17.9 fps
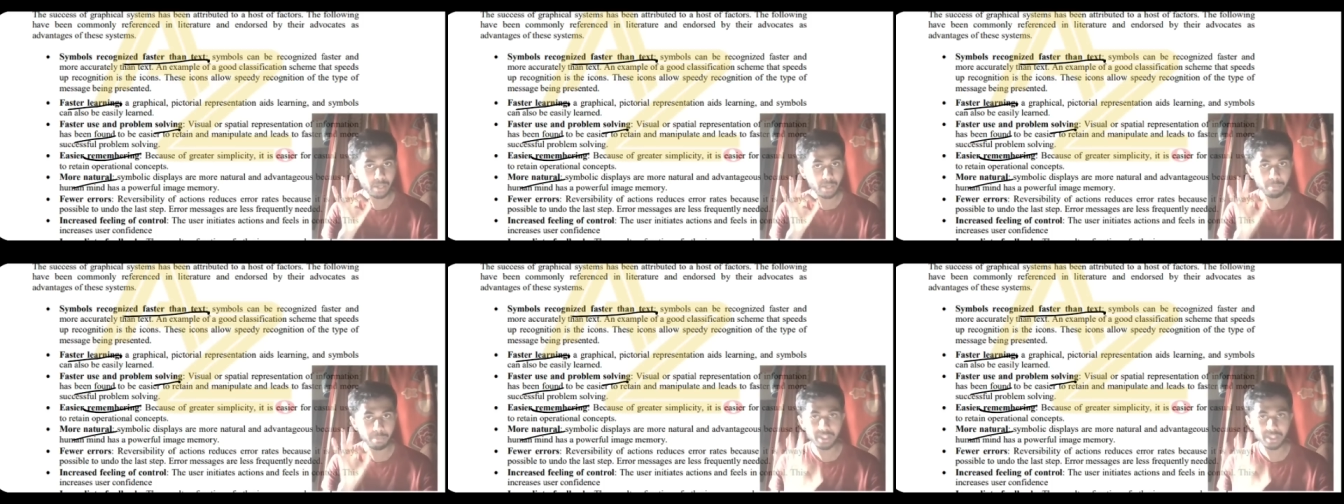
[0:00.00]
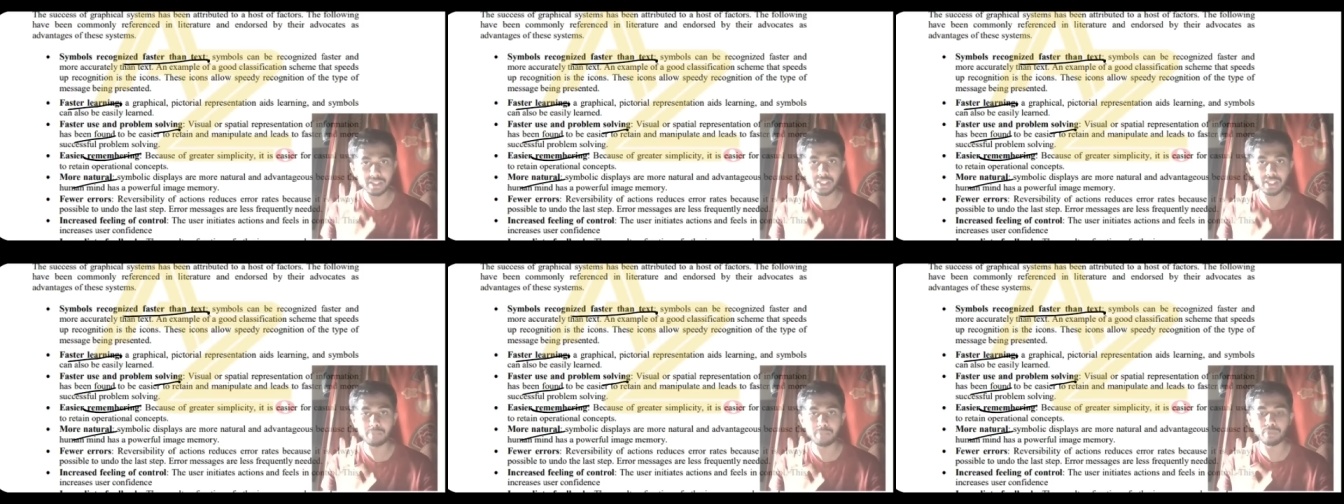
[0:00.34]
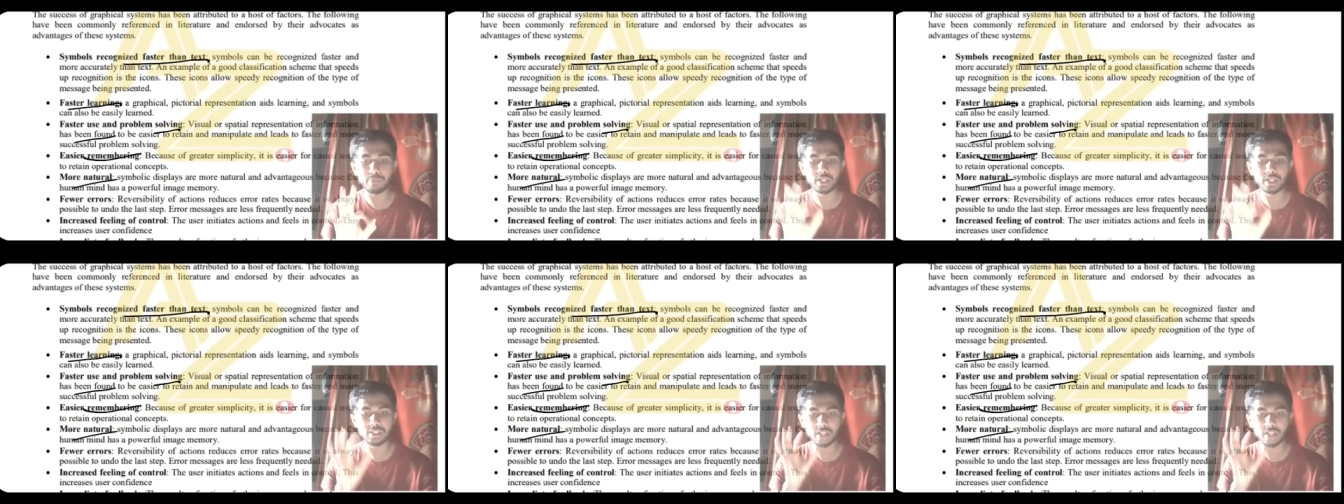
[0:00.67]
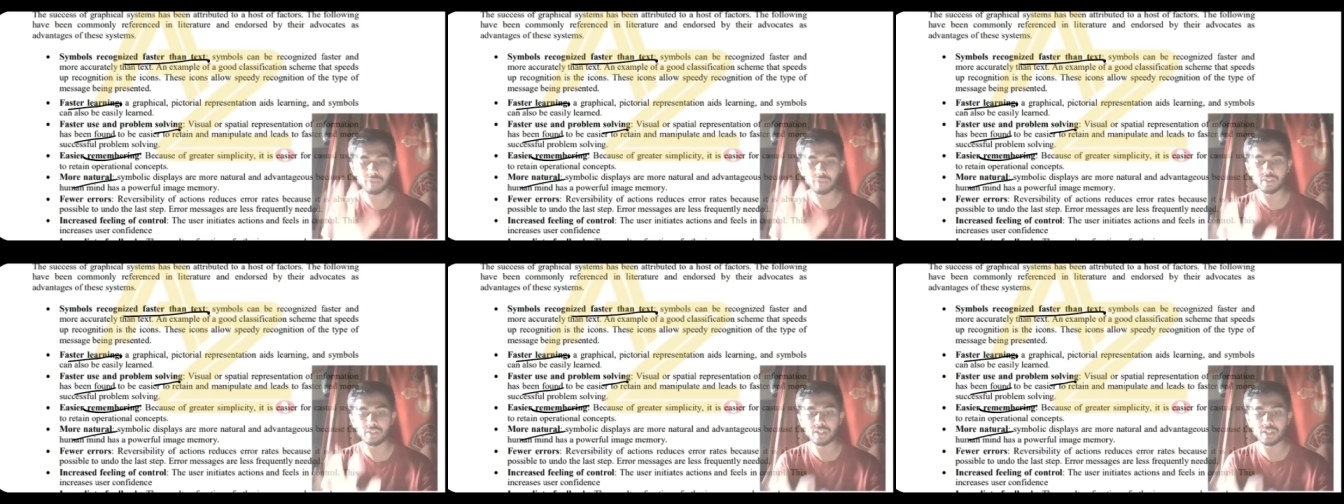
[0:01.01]
Pick 3 points
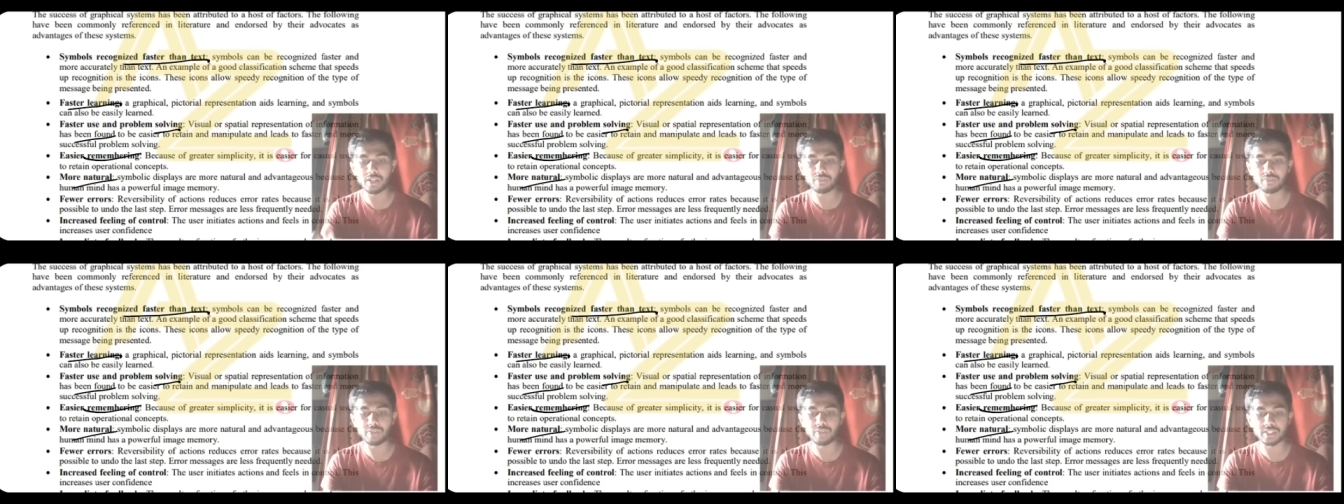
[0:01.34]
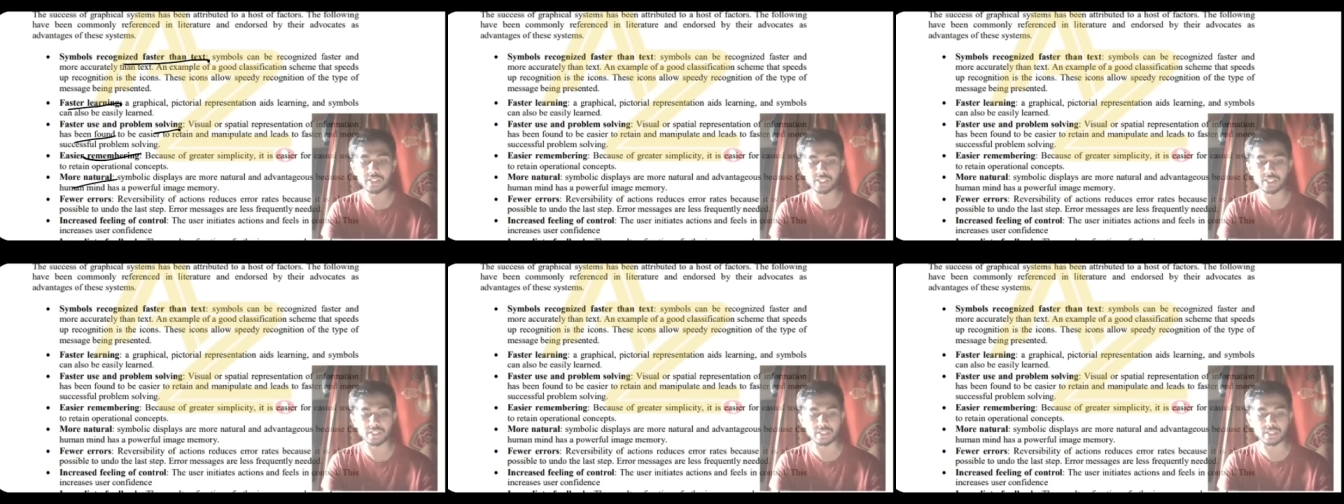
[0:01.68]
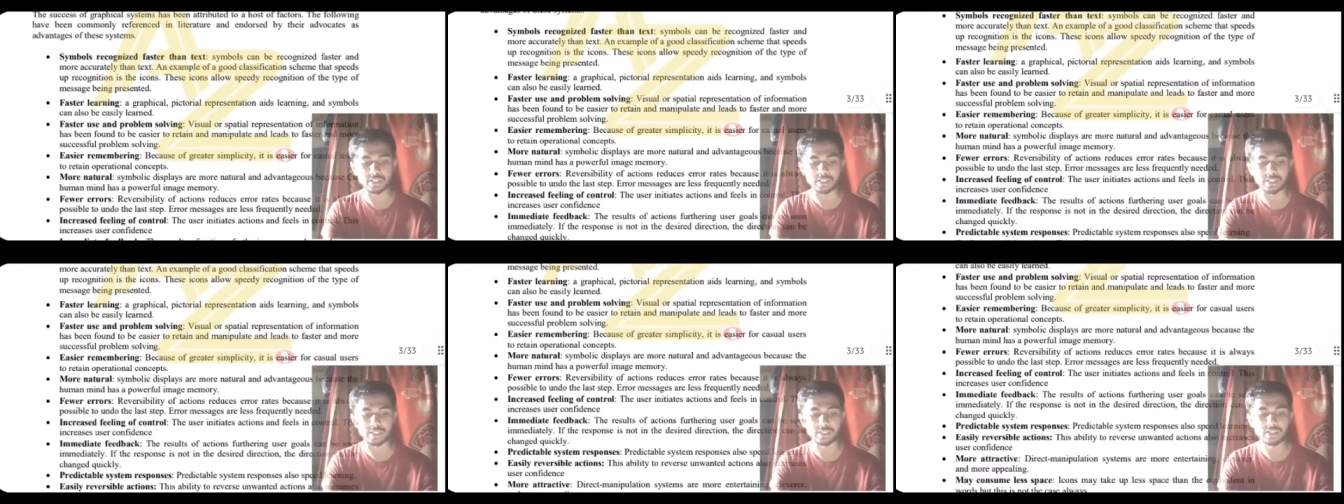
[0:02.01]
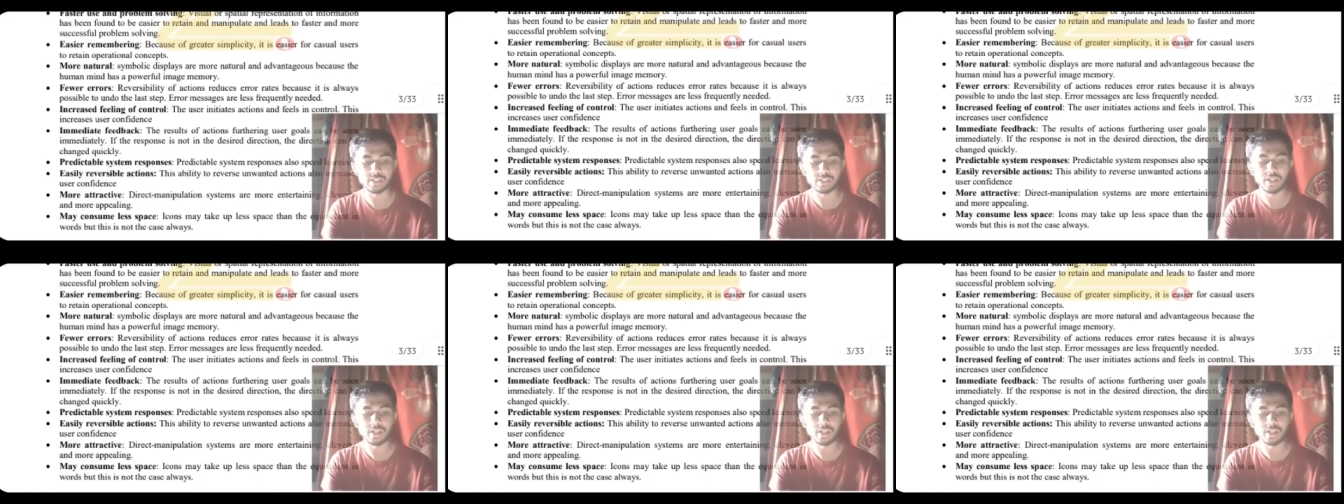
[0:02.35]
after reading 5 sentences.